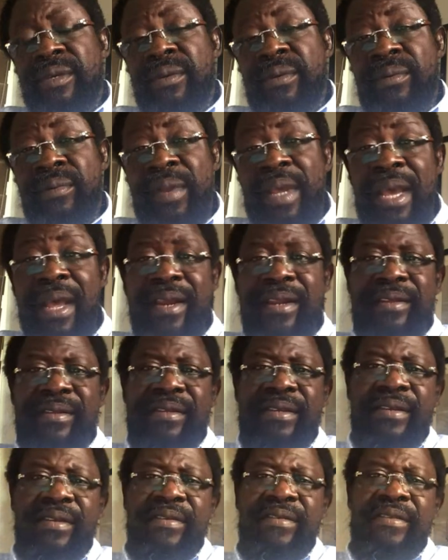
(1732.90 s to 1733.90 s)

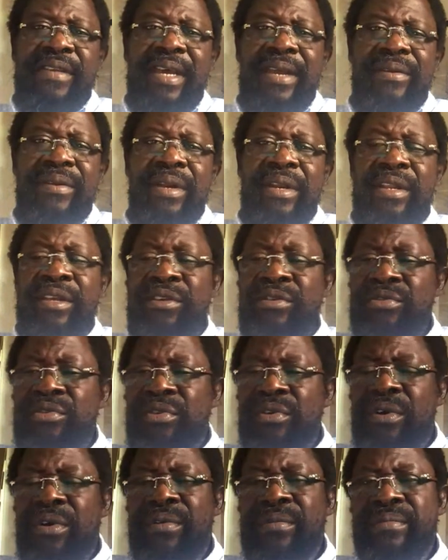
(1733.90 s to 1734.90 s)
reality is that
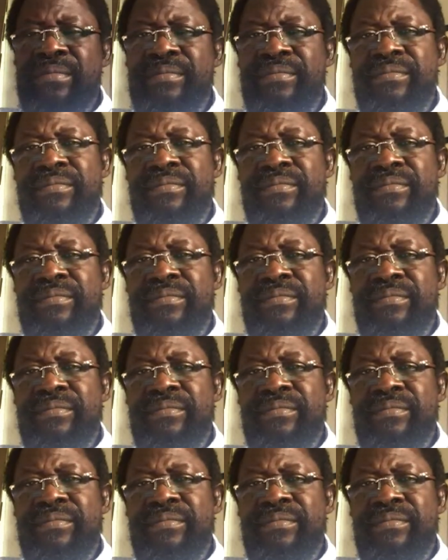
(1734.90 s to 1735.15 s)
religion